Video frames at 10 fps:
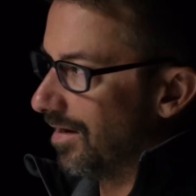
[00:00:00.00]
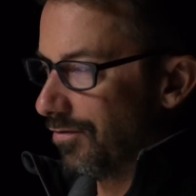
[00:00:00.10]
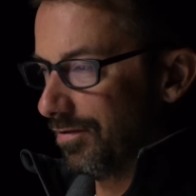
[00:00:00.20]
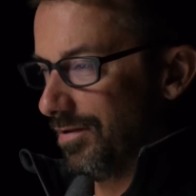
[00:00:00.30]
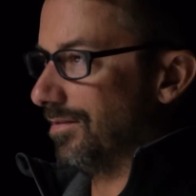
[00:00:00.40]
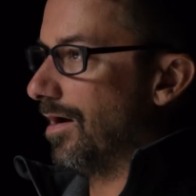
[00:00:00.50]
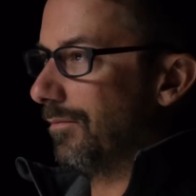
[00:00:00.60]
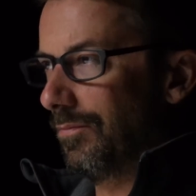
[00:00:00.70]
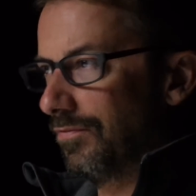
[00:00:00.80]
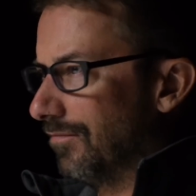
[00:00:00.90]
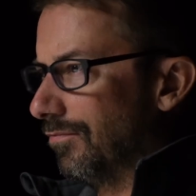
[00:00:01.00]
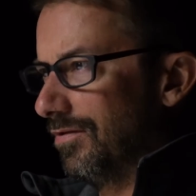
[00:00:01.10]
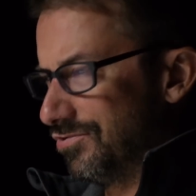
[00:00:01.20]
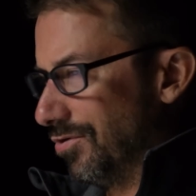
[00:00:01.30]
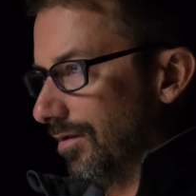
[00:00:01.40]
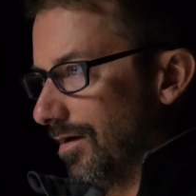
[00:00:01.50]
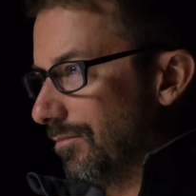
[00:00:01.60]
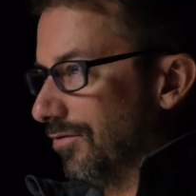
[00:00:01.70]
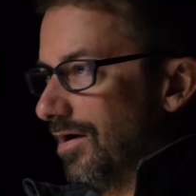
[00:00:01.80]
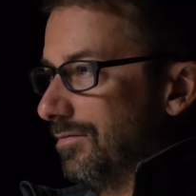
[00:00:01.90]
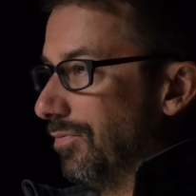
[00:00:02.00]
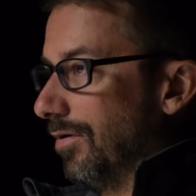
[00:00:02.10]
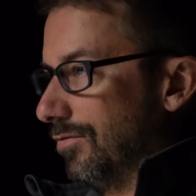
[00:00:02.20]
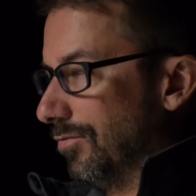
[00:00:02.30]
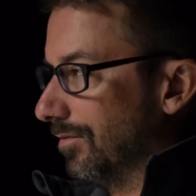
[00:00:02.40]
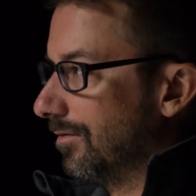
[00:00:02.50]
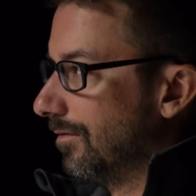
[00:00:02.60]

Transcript: mean, I know a lot of people never read the storyline, but they're actually pretty cool.